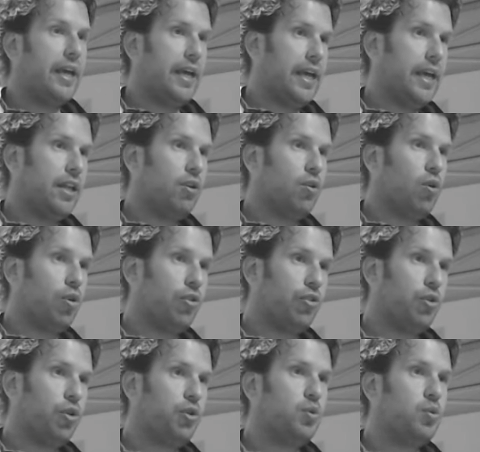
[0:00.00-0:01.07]
and
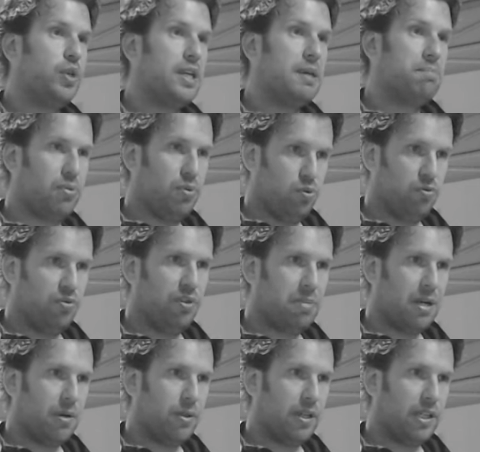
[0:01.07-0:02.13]
also to improve the
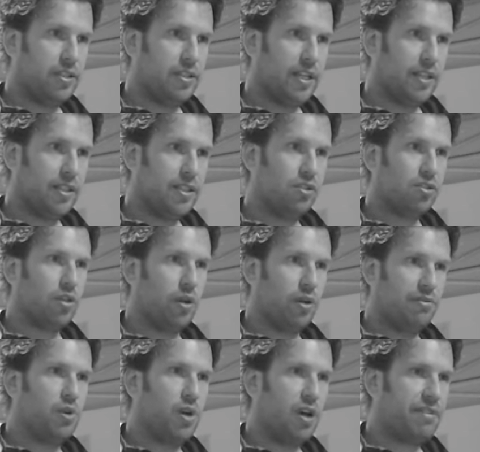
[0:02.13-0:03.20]
power clean technique. So
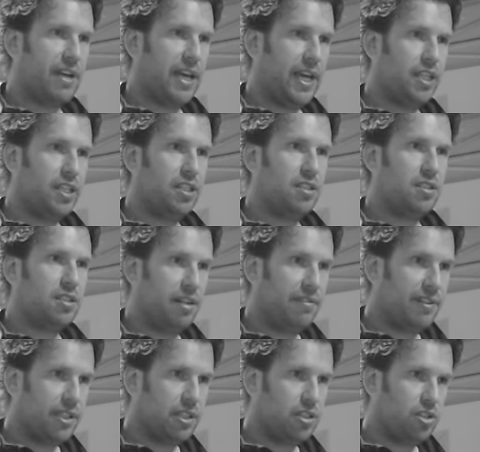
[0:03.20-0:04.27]
if you have any
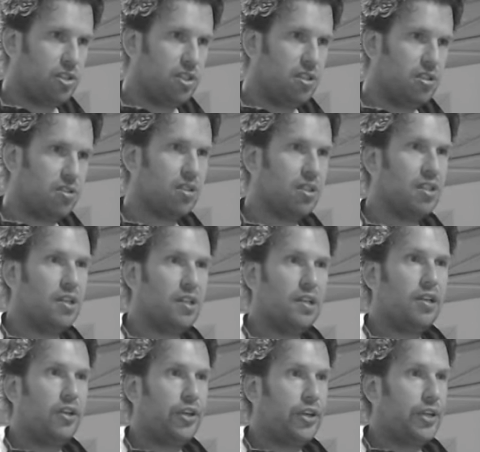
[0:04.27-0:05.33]
difficulties
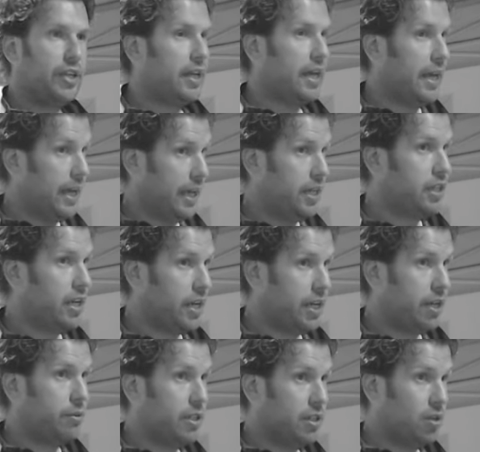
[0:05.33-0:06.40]
in any
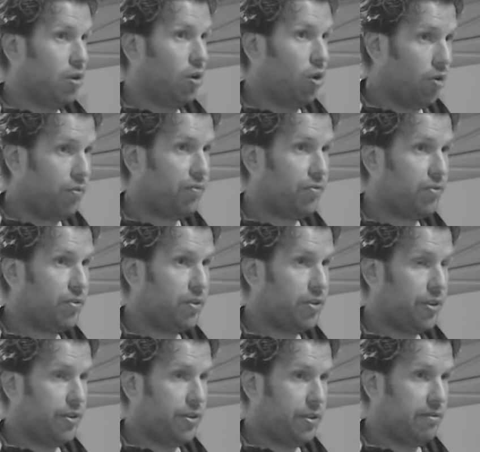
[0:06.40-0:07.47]
area of
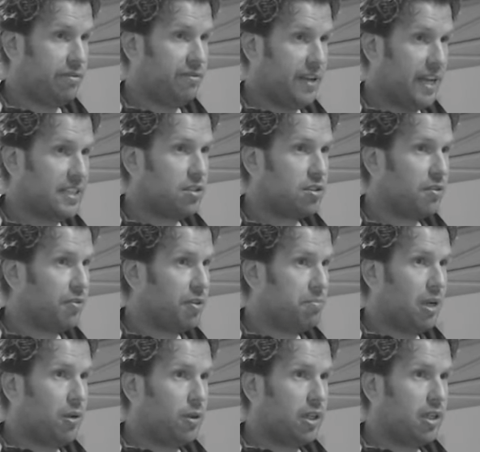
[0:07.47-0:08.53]
the phases of the
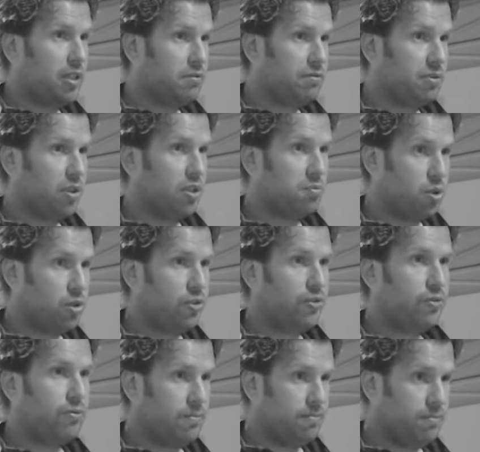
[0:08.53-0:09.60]
power clean, first
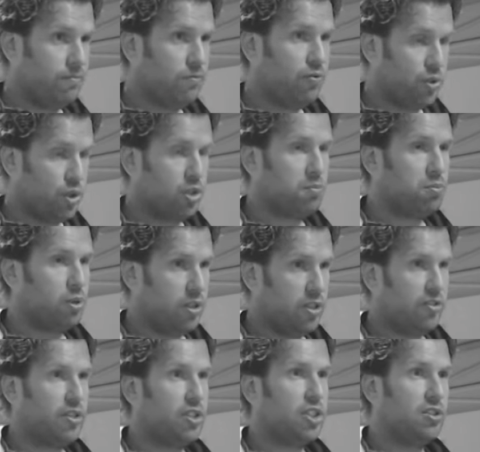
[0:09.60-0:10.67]
pull
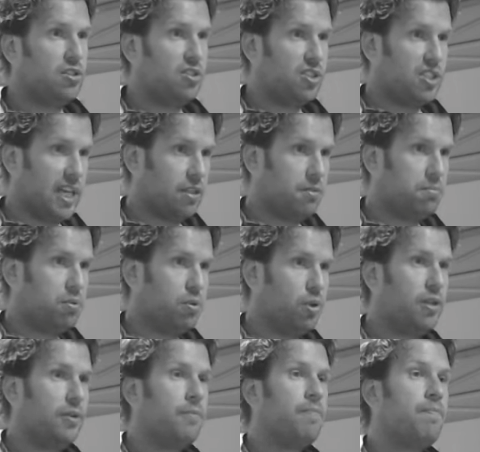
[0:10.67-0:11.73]
transition, second pull,
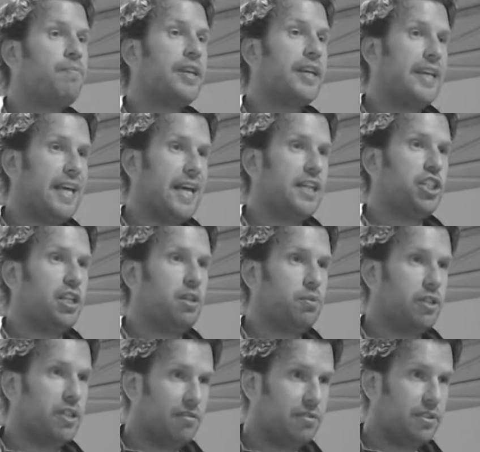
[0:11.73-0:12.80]
catch and
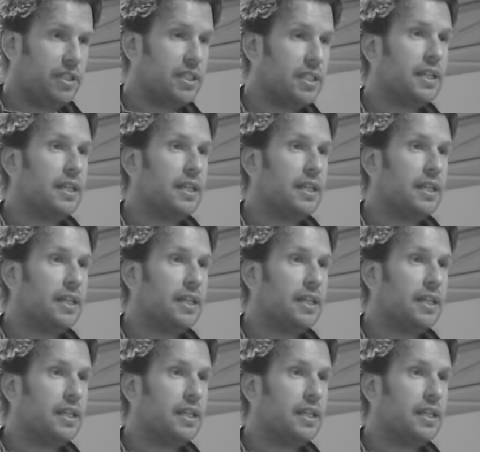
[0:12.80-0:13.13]
recovery,